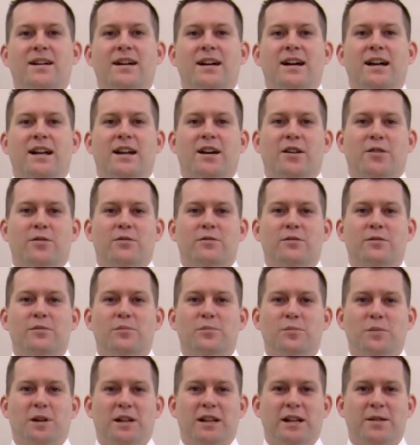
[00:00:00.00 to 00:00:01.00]
Hello,
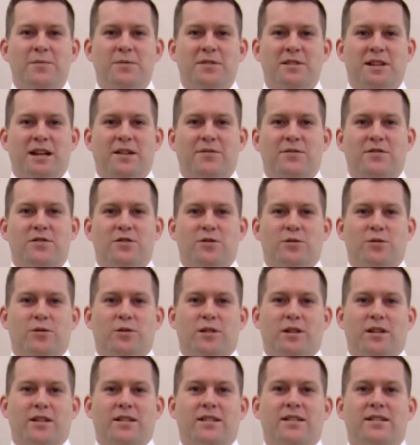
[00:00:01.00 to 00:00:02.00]
my name is Gavin
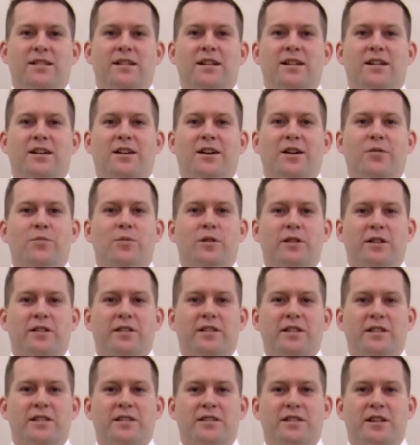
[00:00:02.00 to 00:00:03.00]
Chalkley. I'm one of
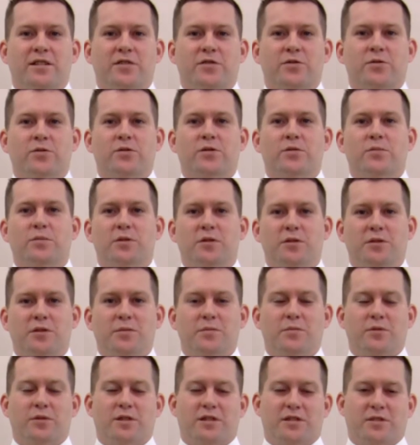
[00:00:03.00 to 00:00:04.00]
the Industrial Computing
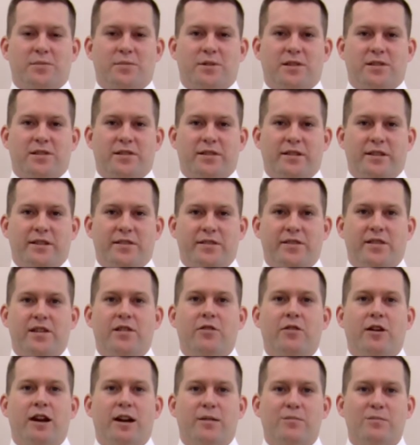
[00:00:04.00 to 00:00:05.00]
Product Specialists
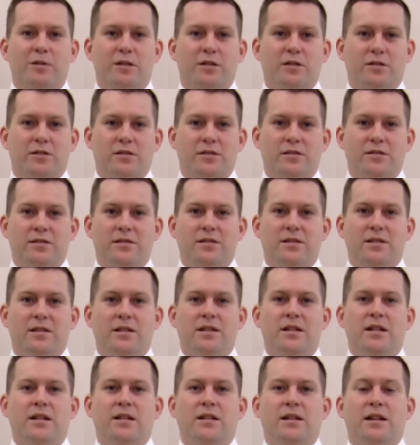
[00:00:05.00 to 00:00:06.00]
here at Amplicon.
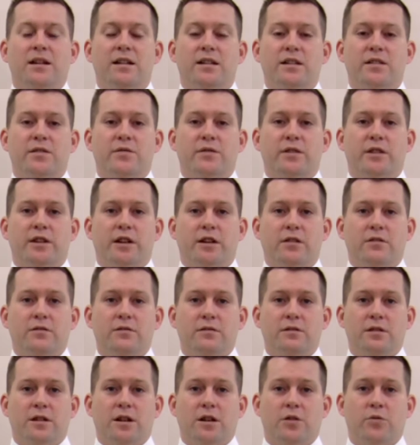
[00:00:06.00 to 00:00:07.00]
In this video,
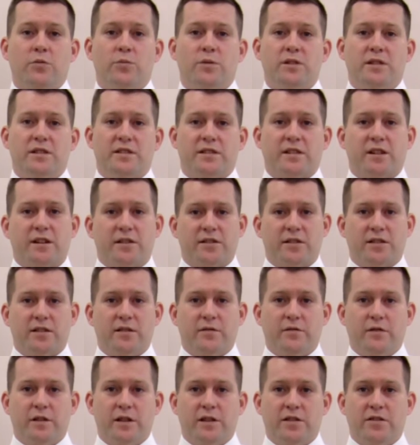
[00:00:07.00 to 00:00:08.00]
I will be discussing the
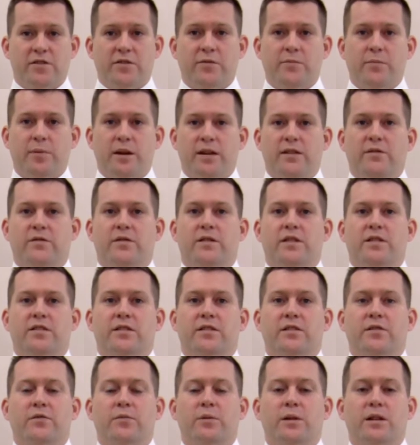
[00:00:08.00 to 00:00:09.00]
features and benefits
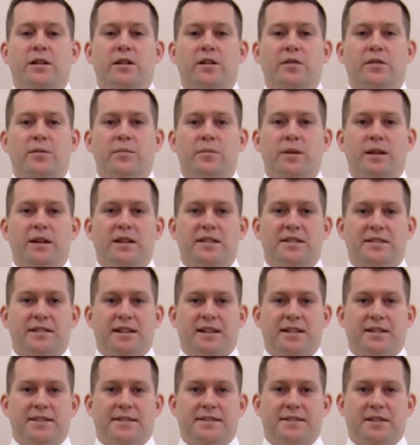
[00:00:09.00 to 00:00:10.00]
of Windows Embedded
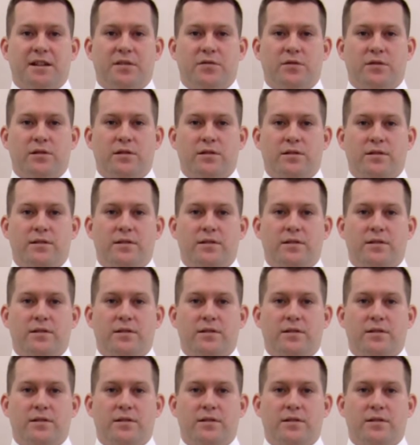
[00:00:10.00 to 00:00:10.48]
Standard 7.